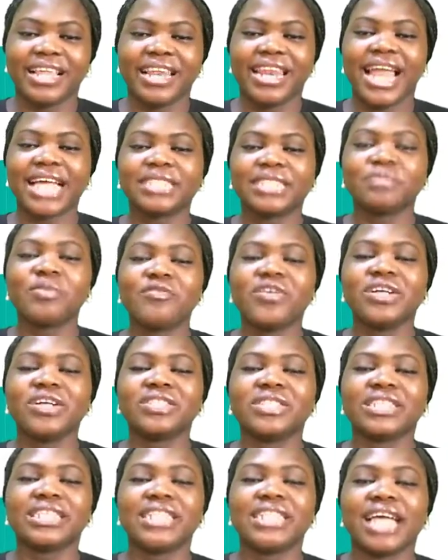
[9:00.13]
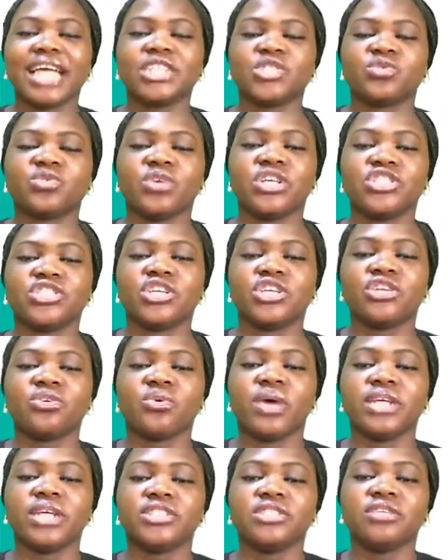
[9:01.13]
Let's move on to the next question,
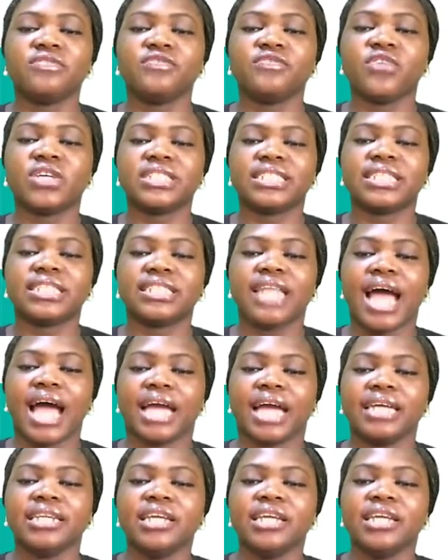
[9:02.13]
question 49.